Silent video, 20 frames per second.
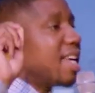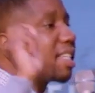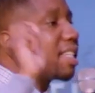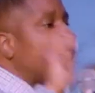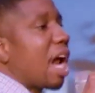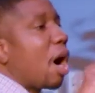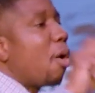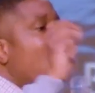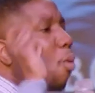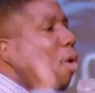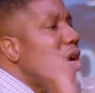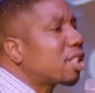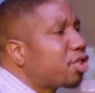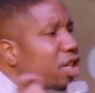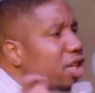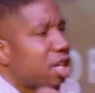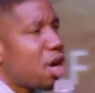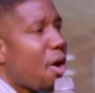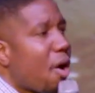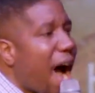He said, I want
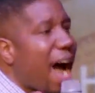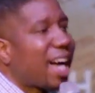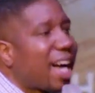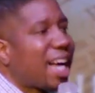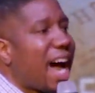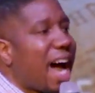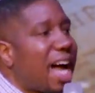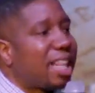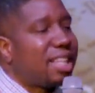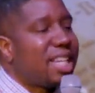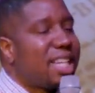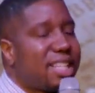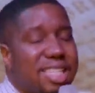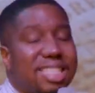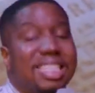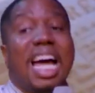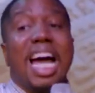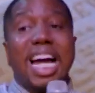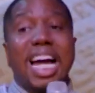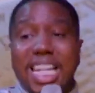you to know how God did
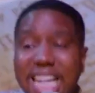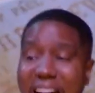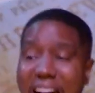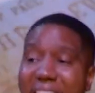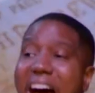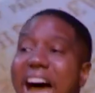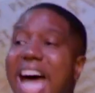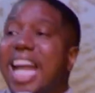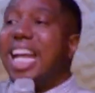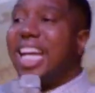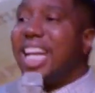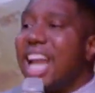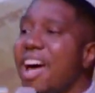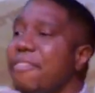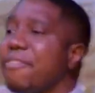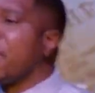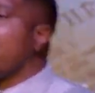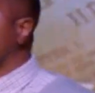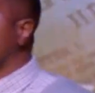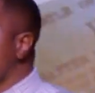this. God
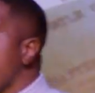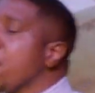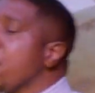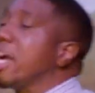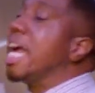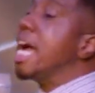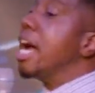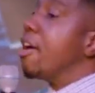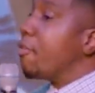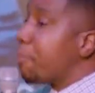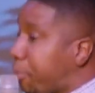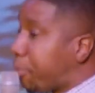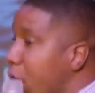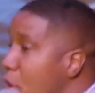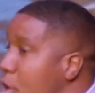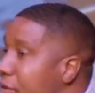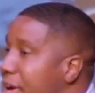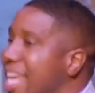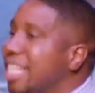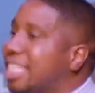left glory.
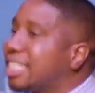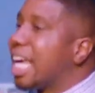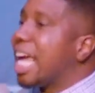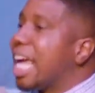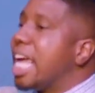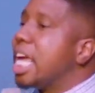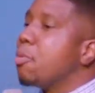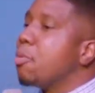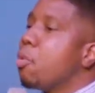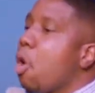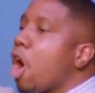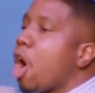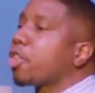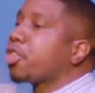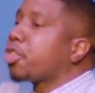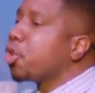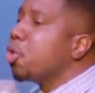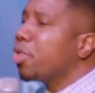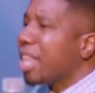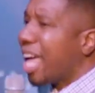Prove it. He said, He
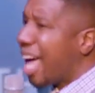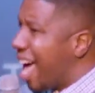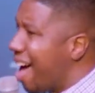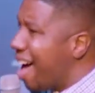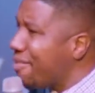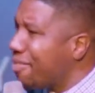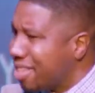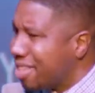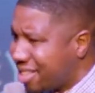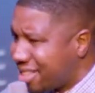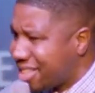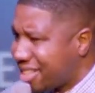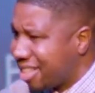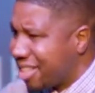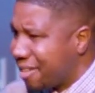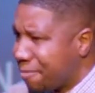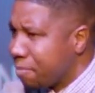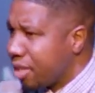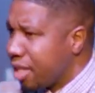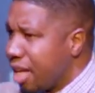walked through the heavens.
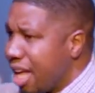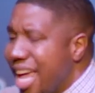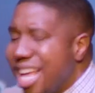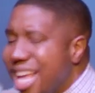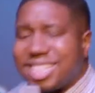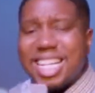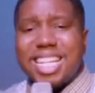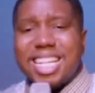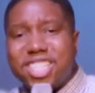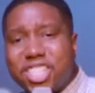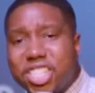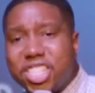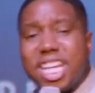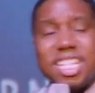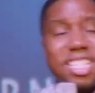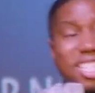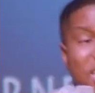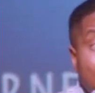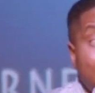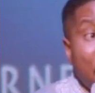He says,
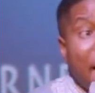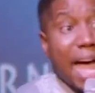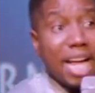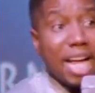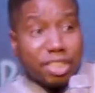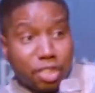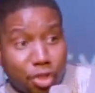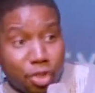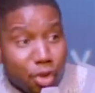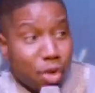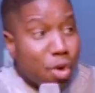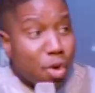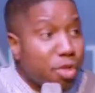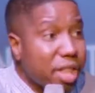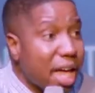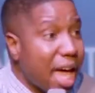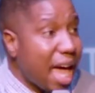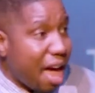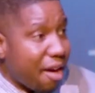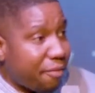Jesus passed through
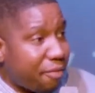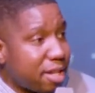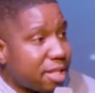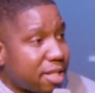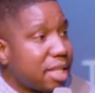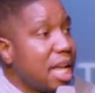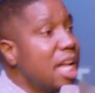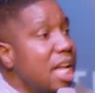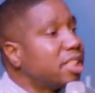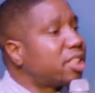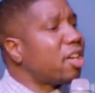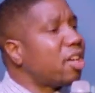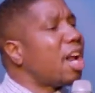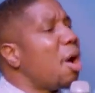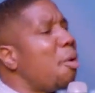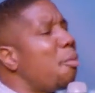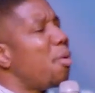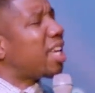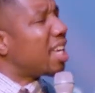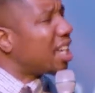the heavens so
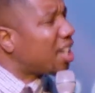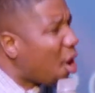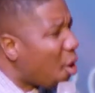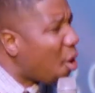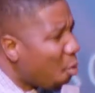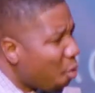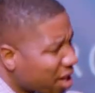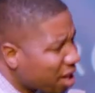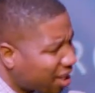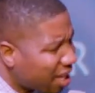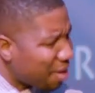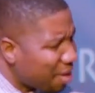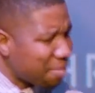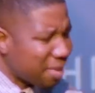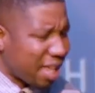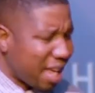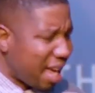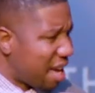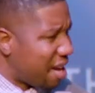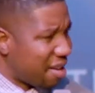that we can go with Him
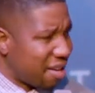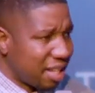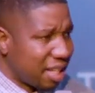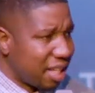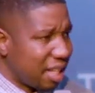there.